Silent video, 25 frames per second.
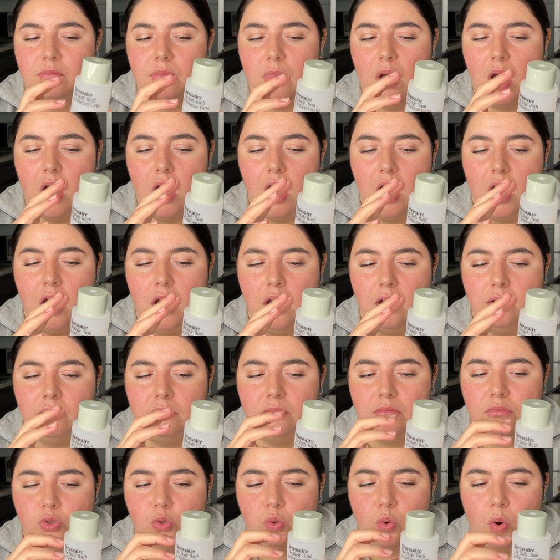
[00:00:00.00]

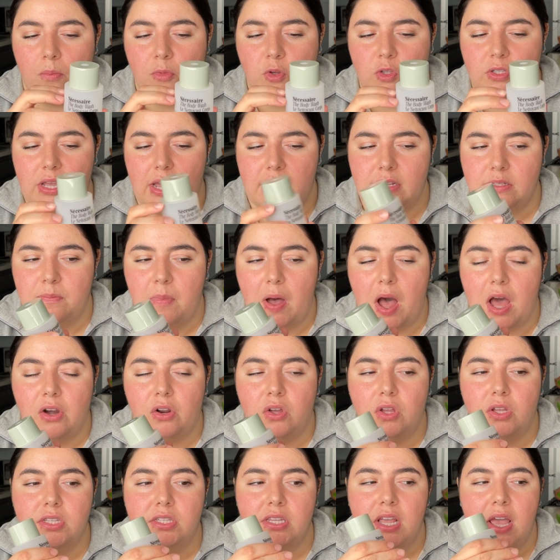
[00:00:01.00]
normal size
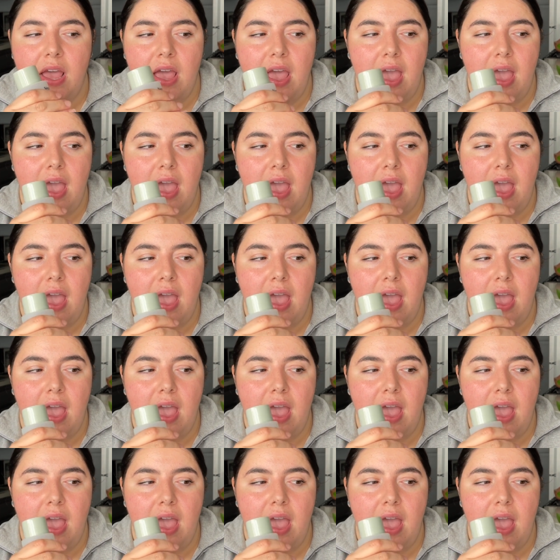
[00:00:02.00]
bottles.